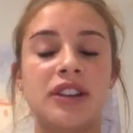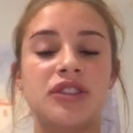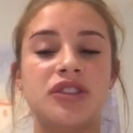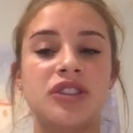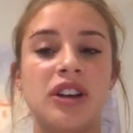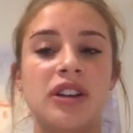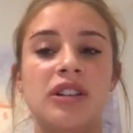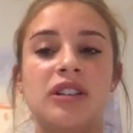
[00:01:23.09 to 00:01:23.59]

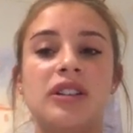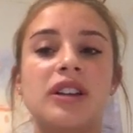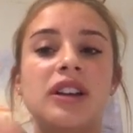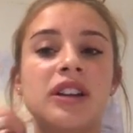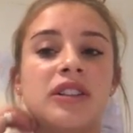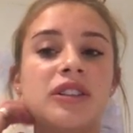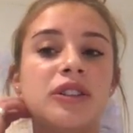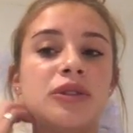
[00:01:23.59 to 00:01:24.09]
shale
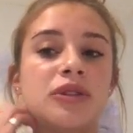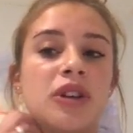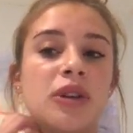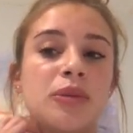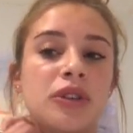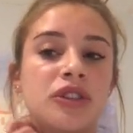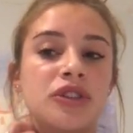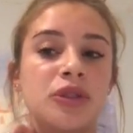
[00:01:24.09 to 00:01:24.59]
include
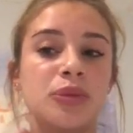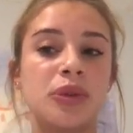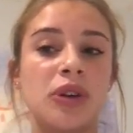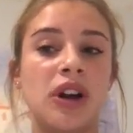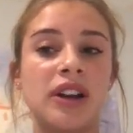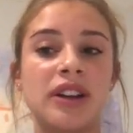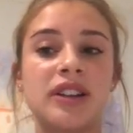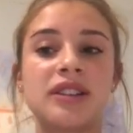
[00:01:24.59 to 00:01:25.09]
commercial
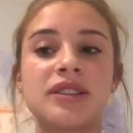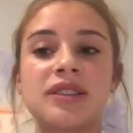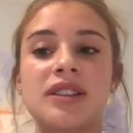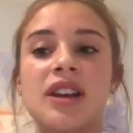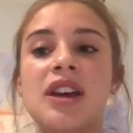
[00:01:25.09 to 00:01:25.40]
products